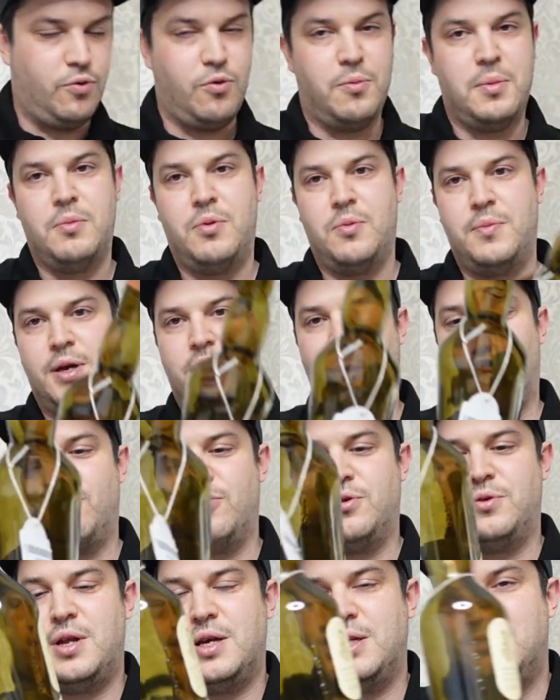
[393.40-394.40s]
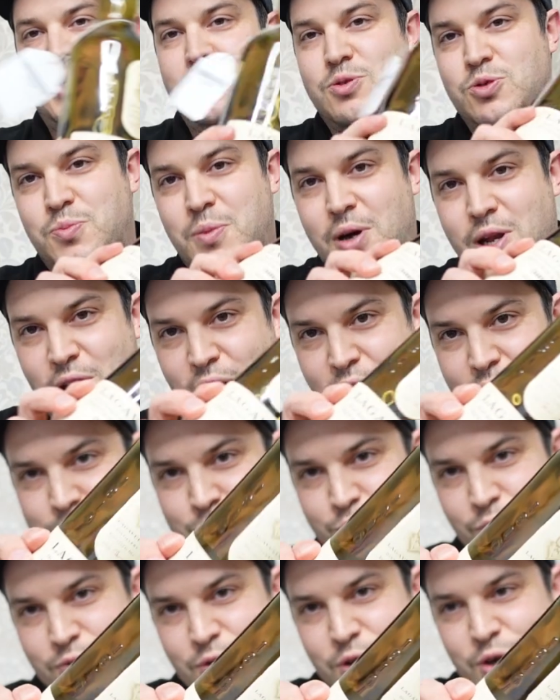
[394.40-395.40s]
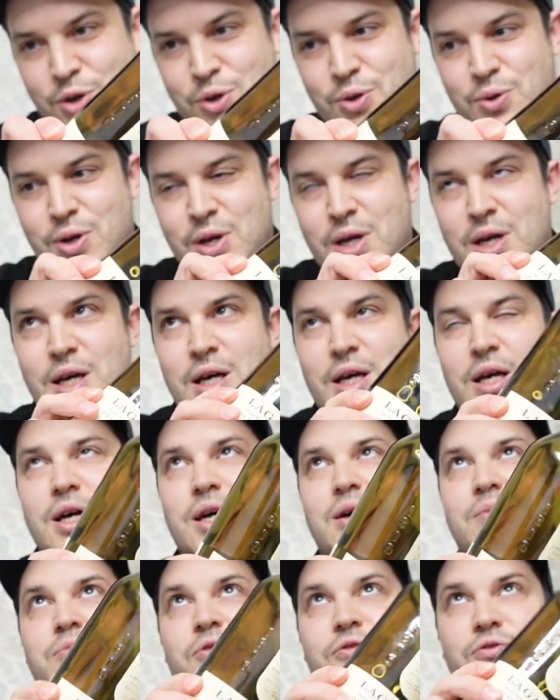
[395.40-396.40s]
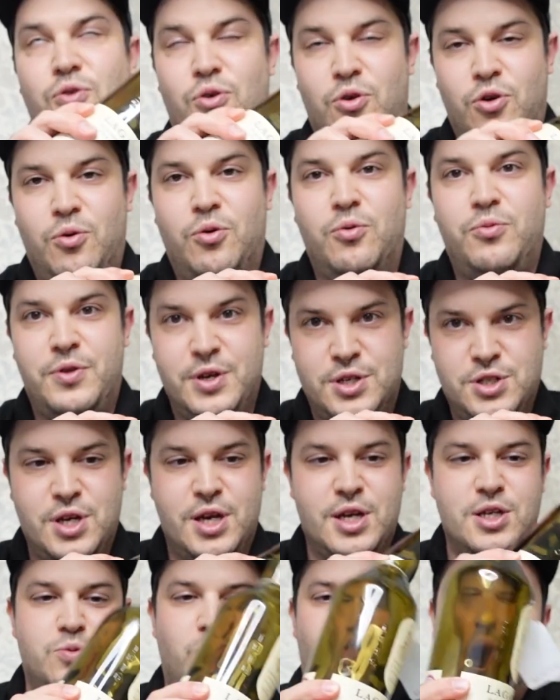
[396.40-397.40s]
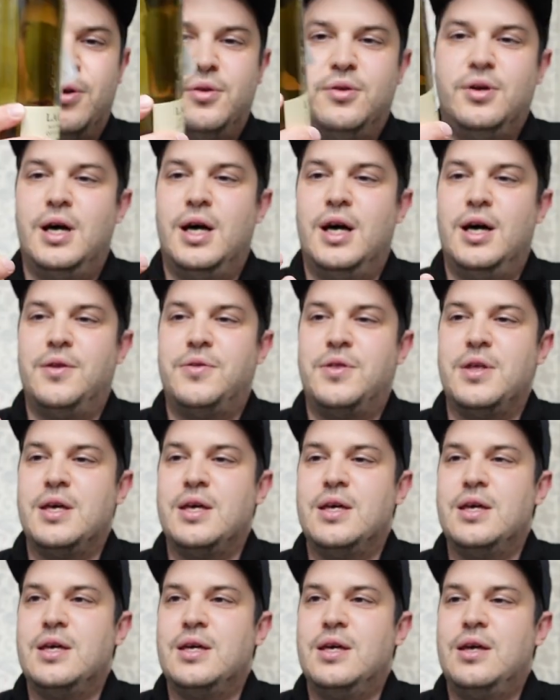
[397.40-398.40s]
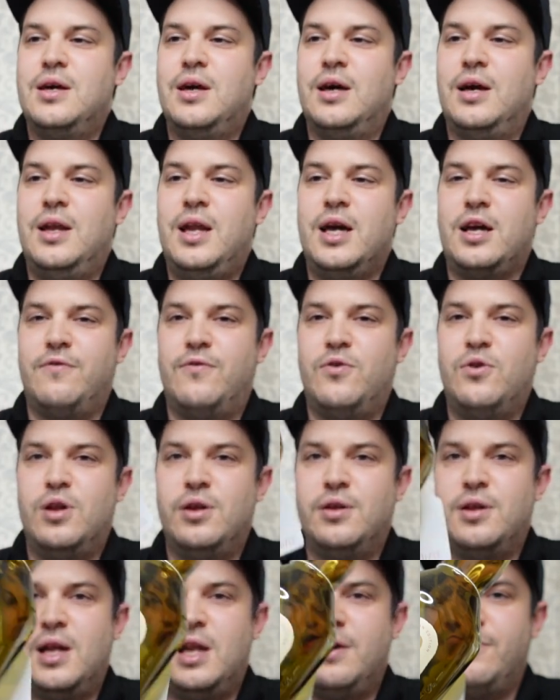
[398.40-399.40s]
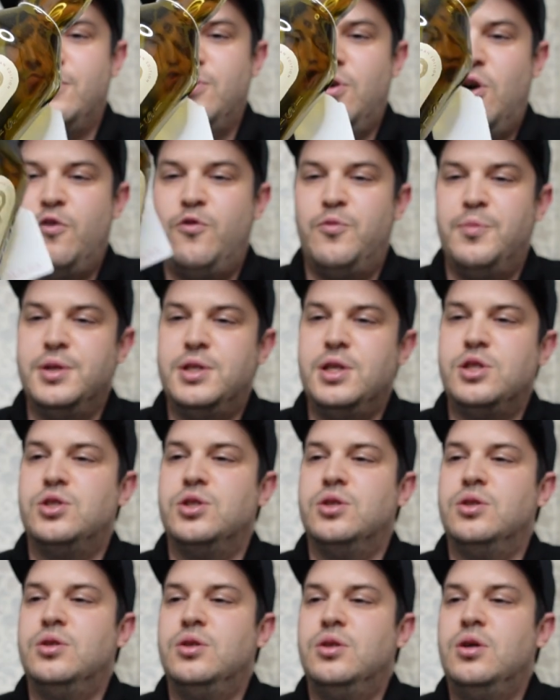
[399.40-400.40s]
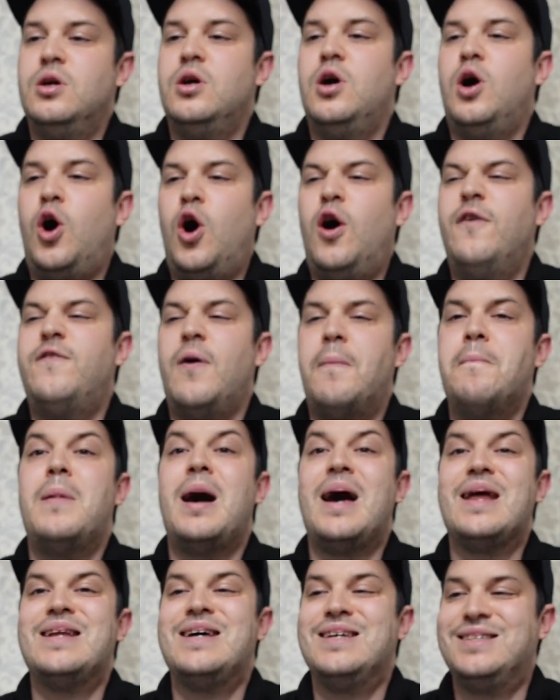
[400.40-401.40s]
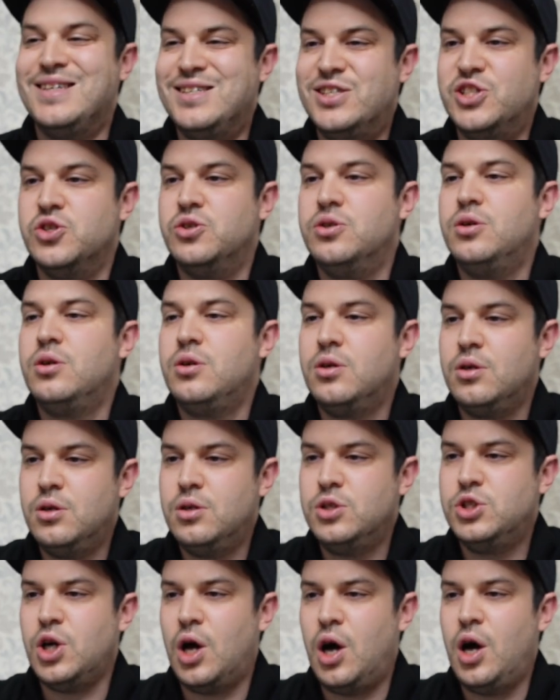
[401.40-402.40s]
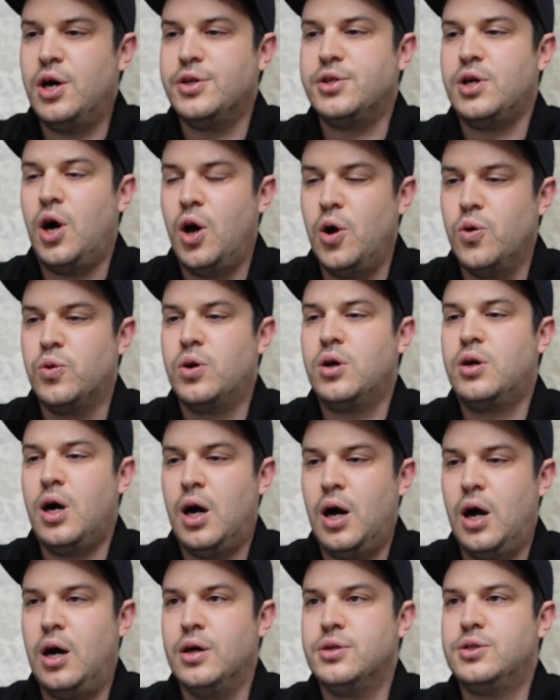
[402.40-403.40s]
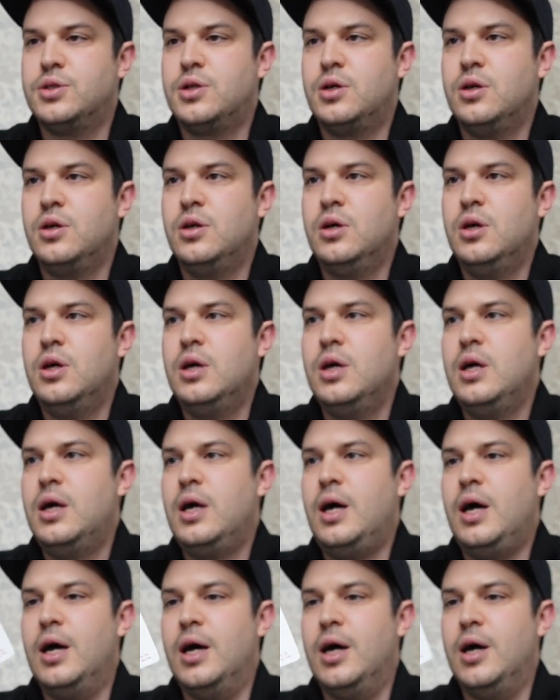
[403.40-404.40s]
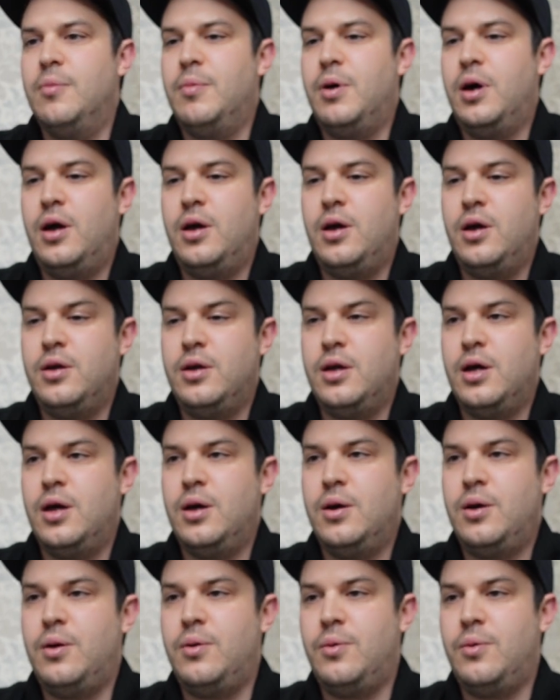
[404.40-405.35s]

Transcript: you remember me covering this. This was my last review before this year's one. The Lagavulin 11 Offerman Edition Charred Oak Cask. The